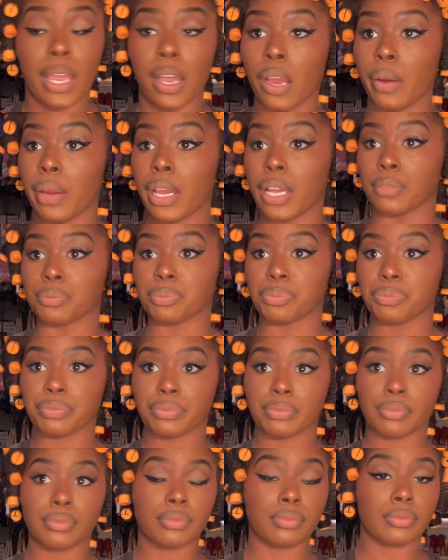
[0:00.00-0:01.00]
All right,
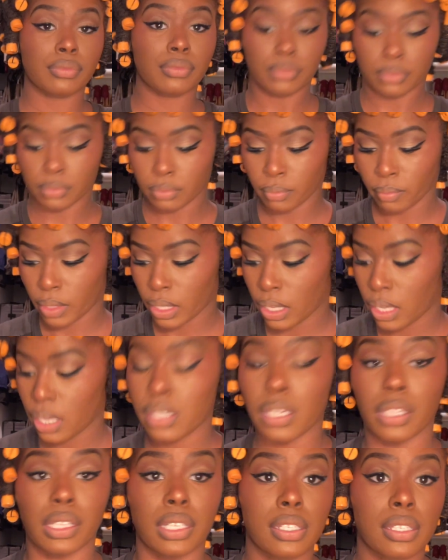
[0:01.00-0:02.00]

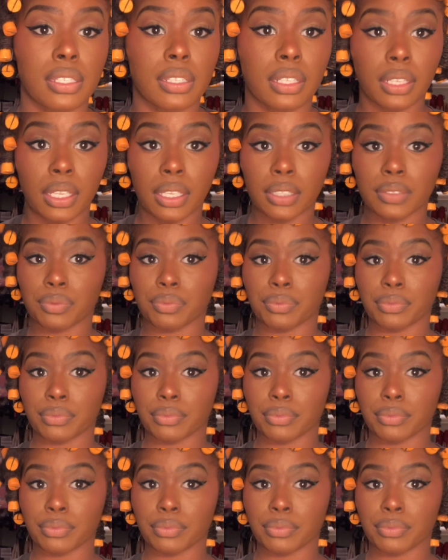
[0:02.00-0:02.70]
this is the look.